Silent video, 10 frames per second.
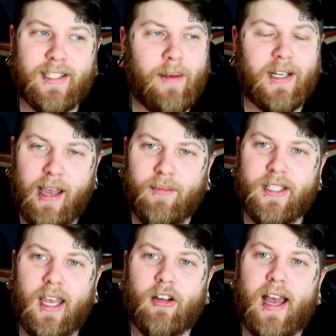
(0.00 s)
It's time to come
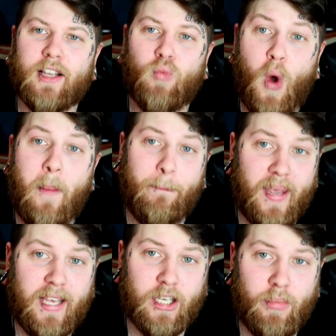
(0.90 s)
together as one
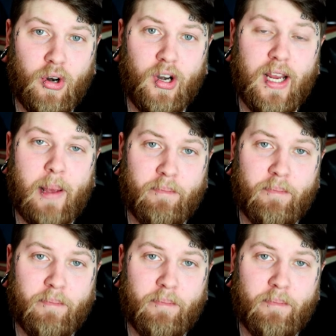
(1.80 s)
big community